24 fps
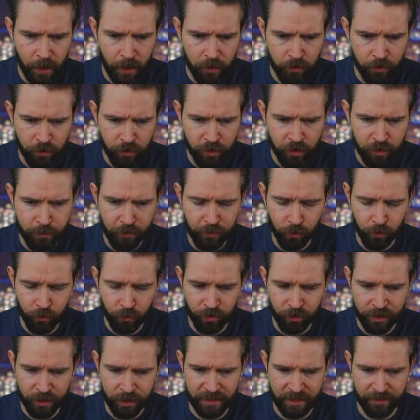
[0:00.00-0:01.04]
just above you'll
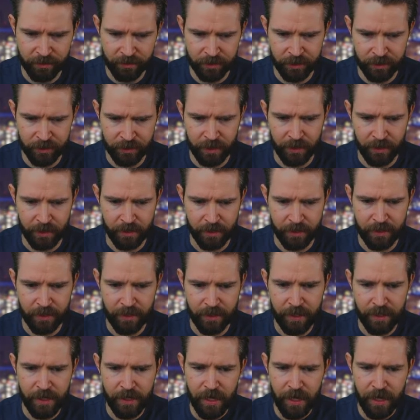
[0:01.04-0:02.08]
see 7 there.
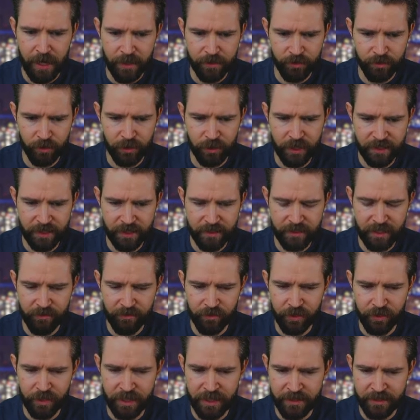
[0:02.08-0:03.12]
So that
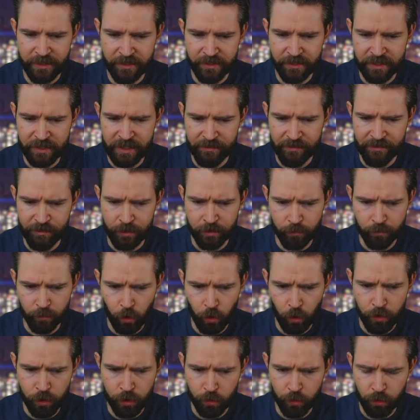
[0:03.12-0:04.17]
7 is the 7
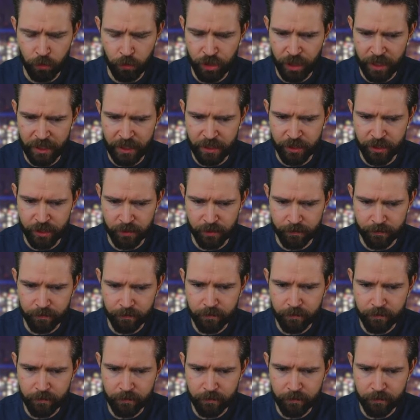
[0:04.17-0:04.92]
what we would change